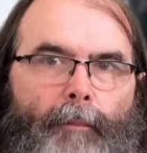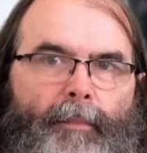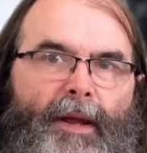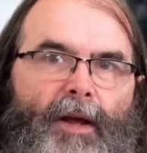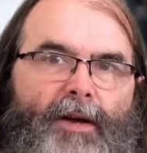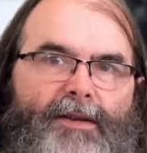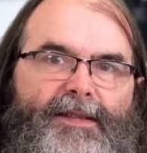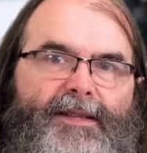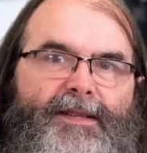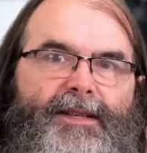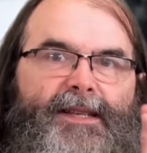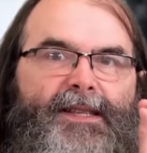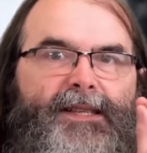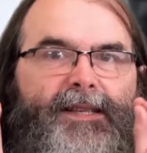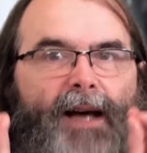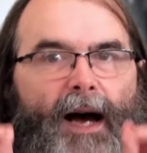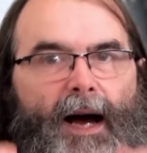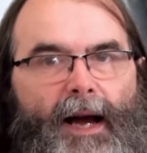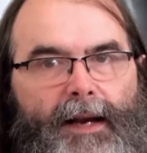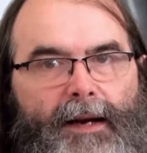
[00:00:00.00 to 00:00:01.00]
Because the
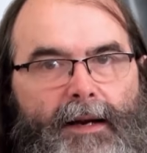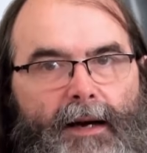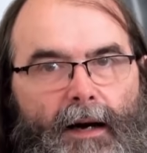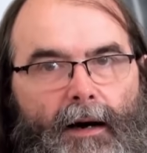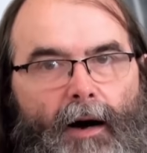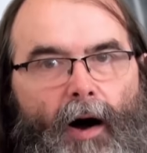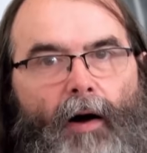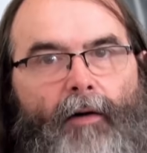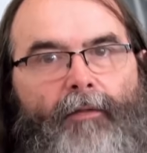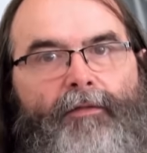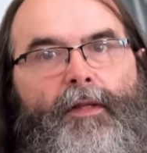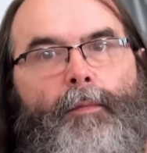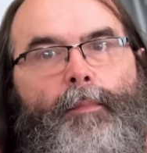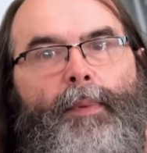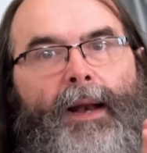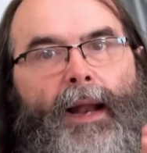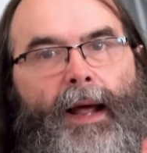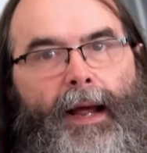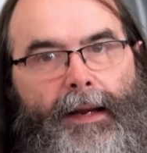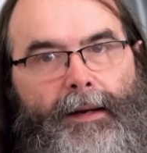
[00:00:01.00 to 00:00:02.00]
designer of the
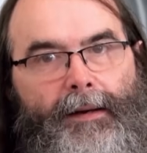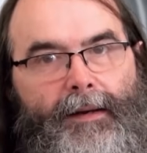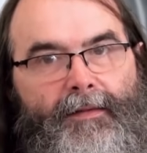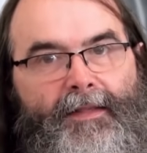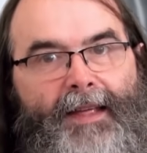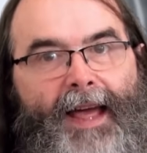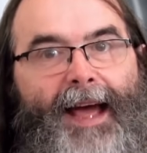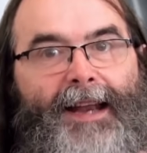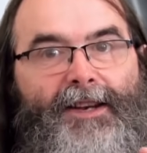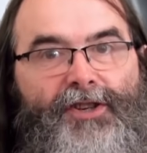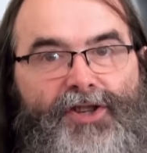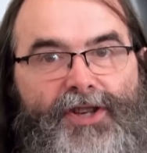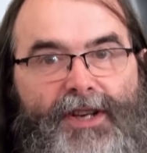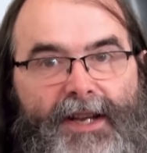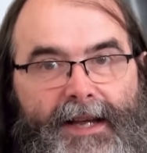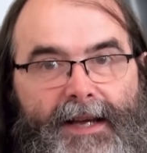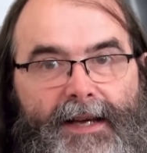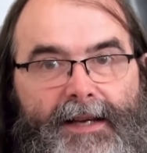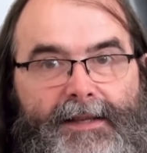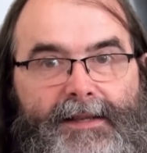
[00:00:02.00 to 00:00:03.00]
plane, the
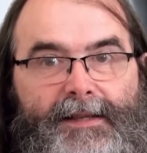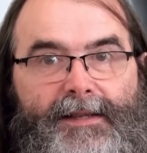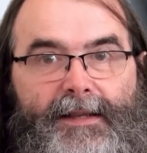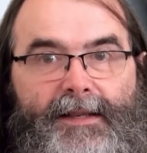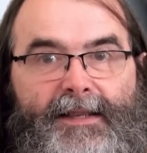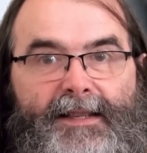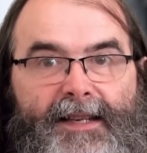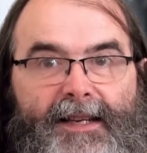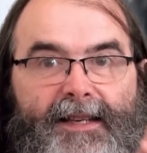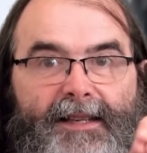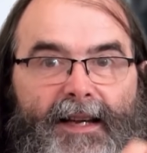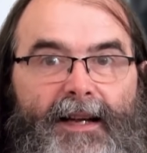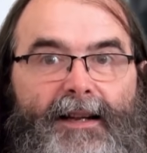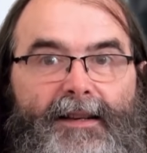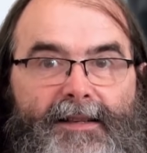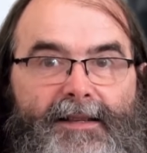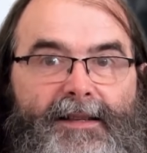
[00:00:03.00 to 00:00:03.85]
engineers, the detailed